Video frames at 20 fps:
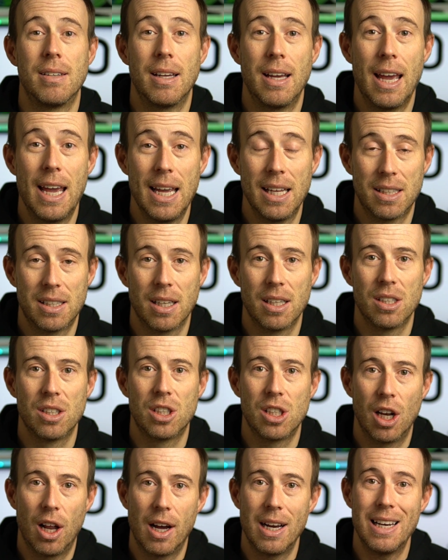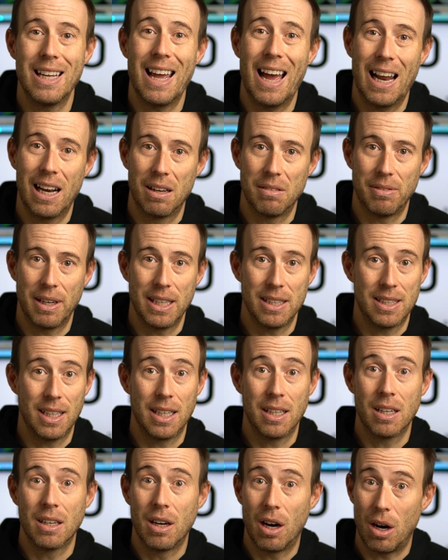eat slightly
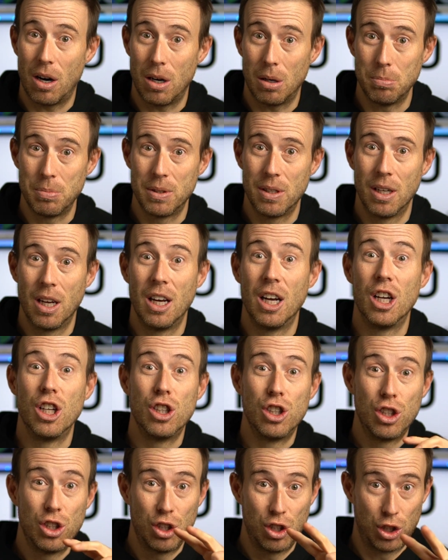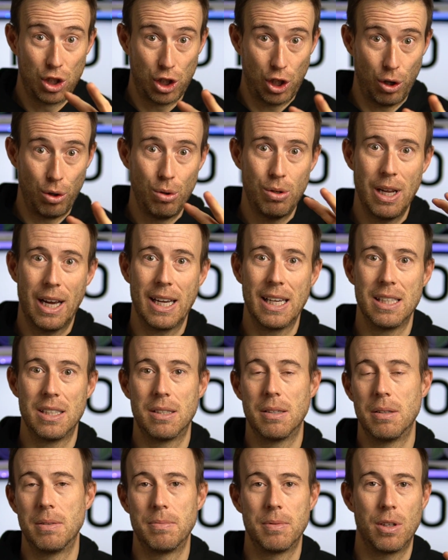elevated carbs 2 days,
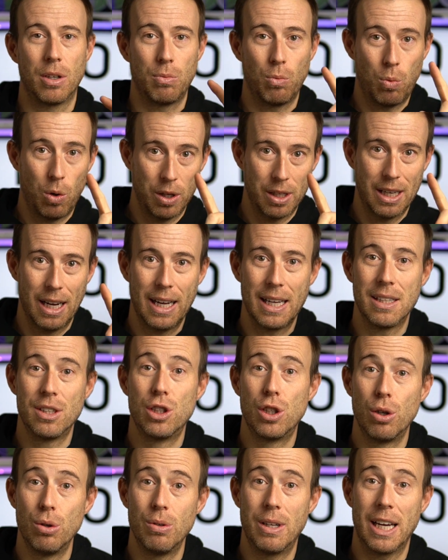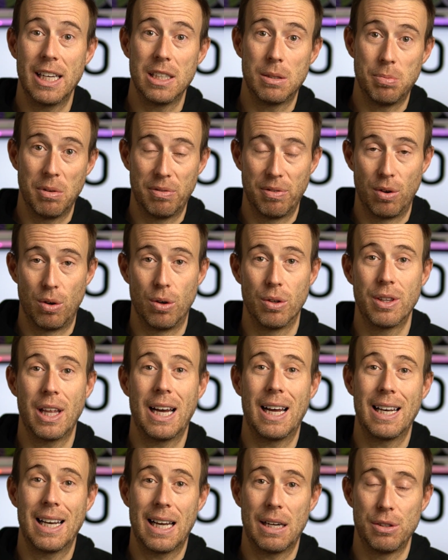not 1 day, 2 days before.
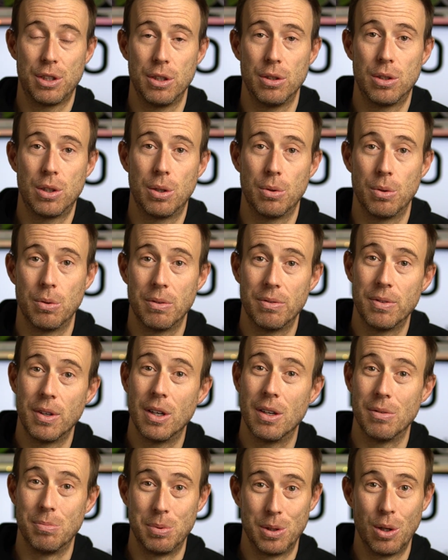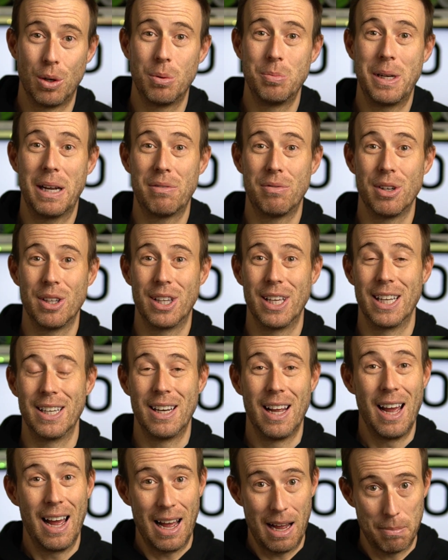That allows you to have absorbed everything
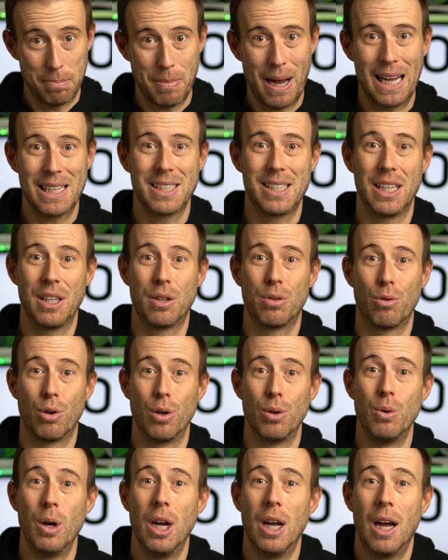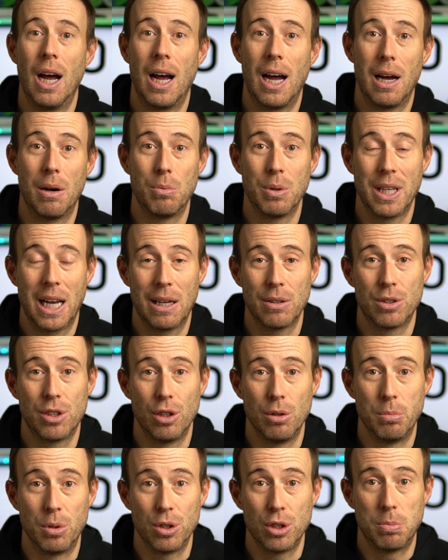and passed it through without
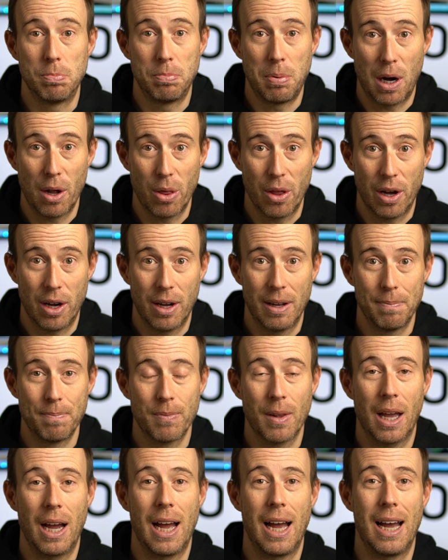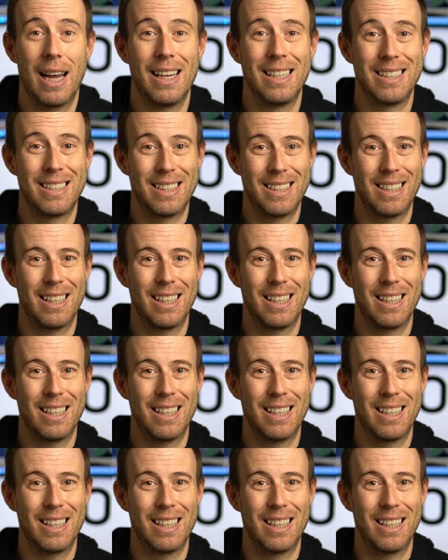too much bother. It